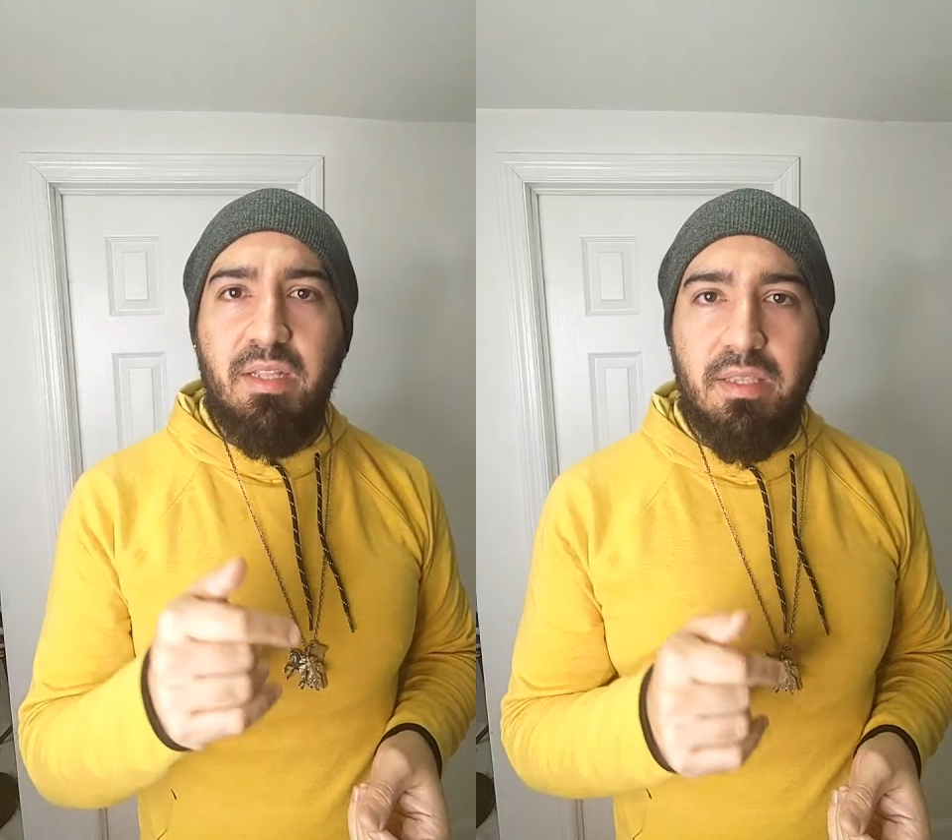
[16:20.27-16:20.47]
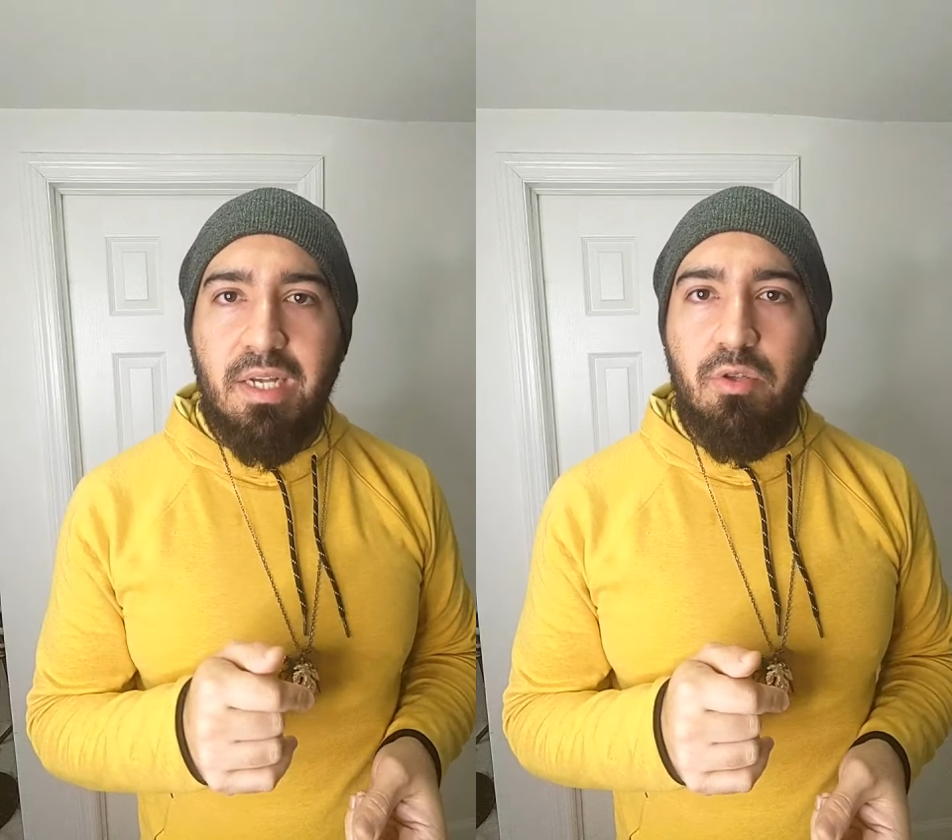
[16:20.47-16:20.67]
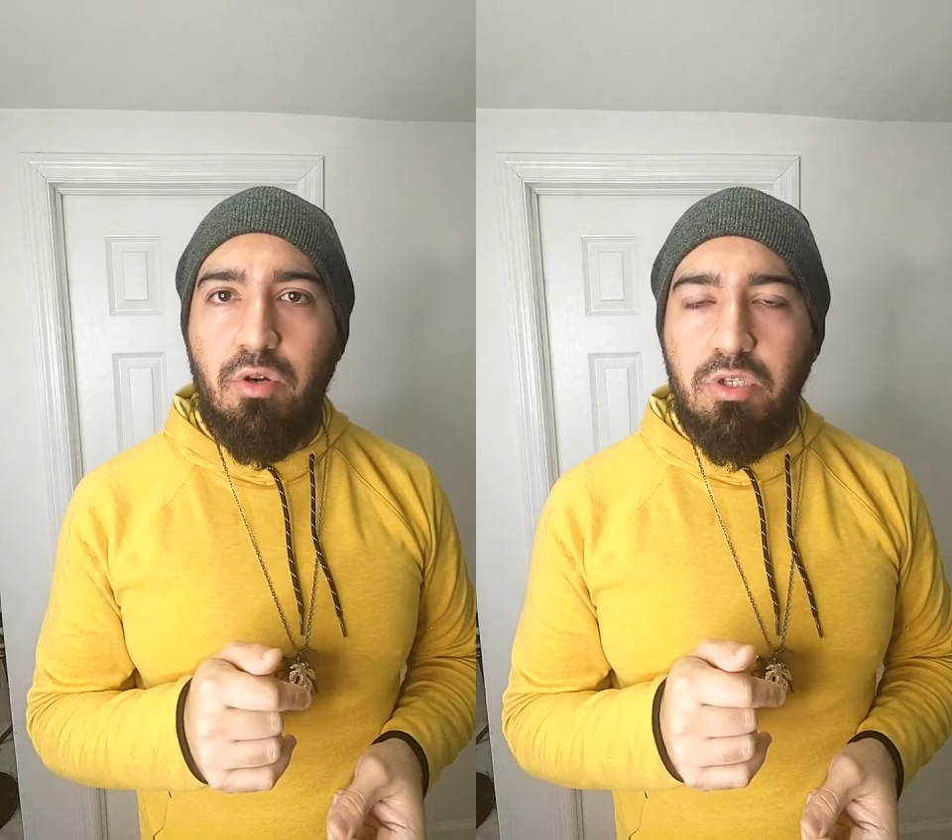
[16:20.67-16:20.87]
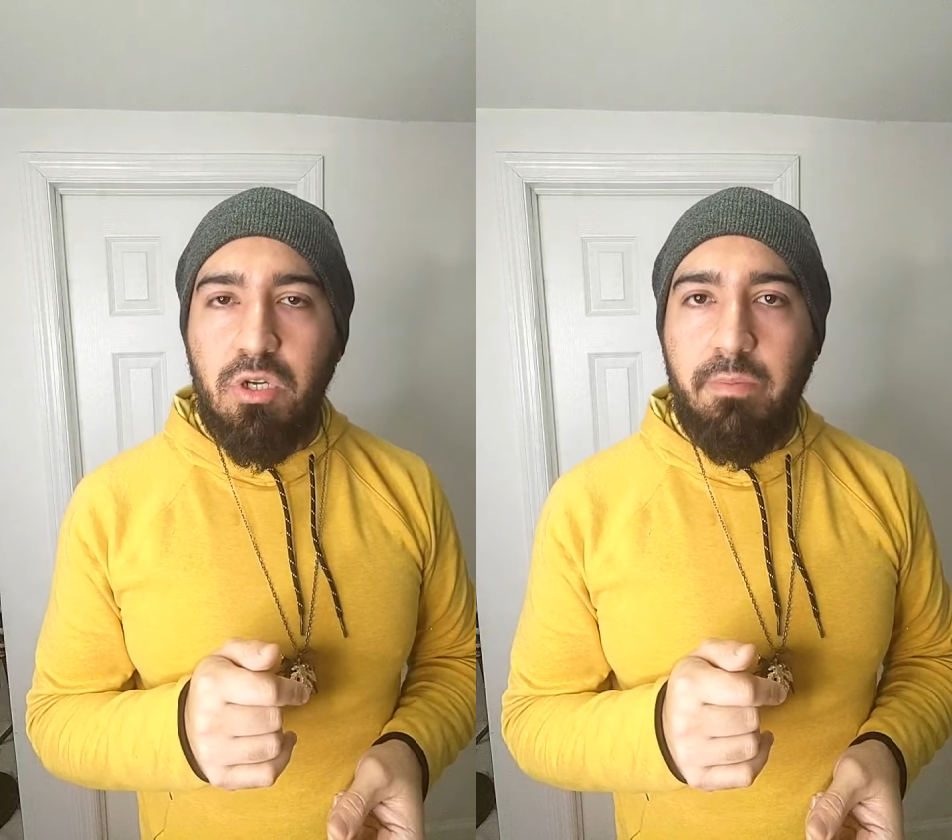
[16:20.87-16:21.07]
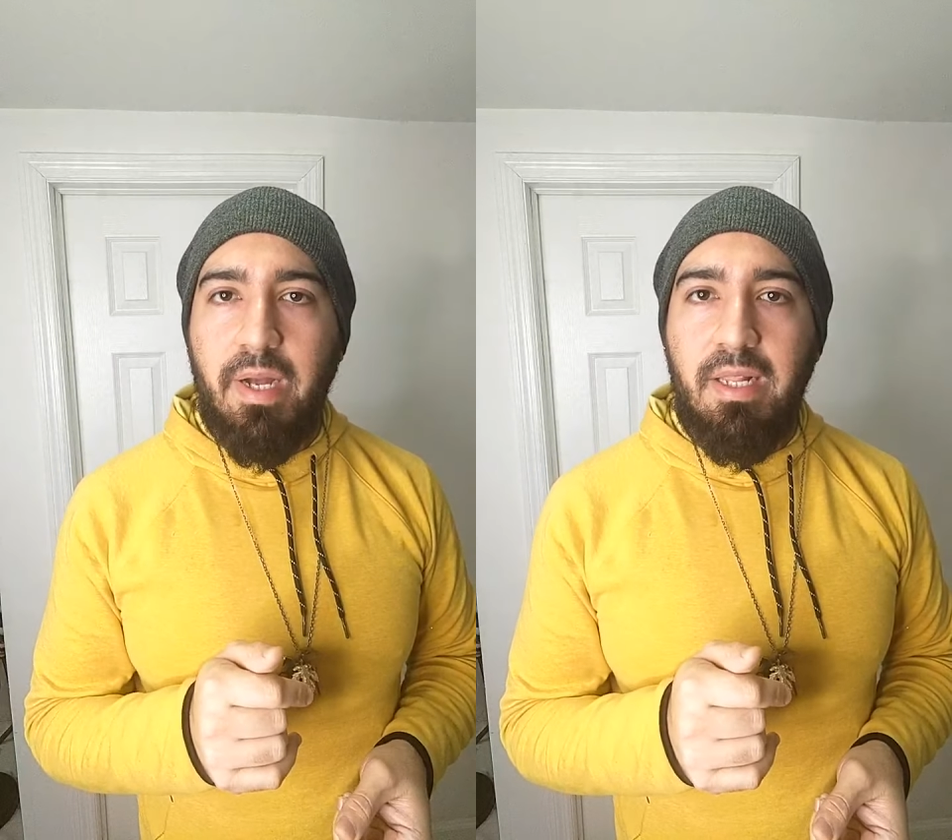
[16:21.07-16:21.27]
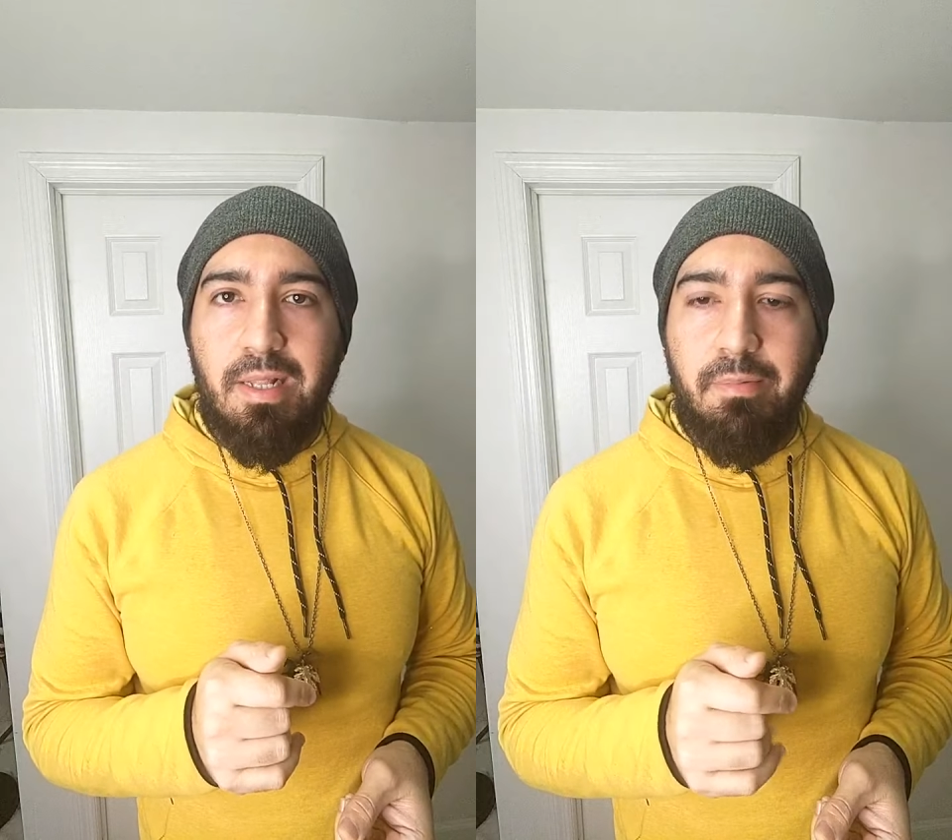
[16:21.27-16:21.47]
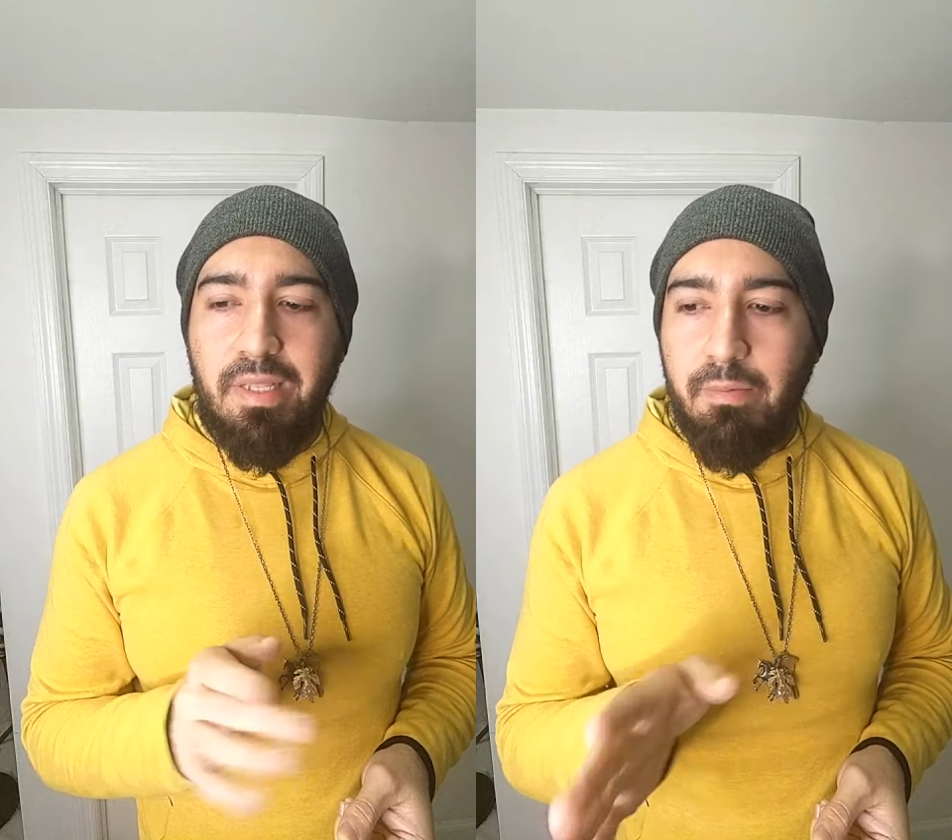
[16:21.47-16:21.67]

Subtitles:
try to rush up a little bit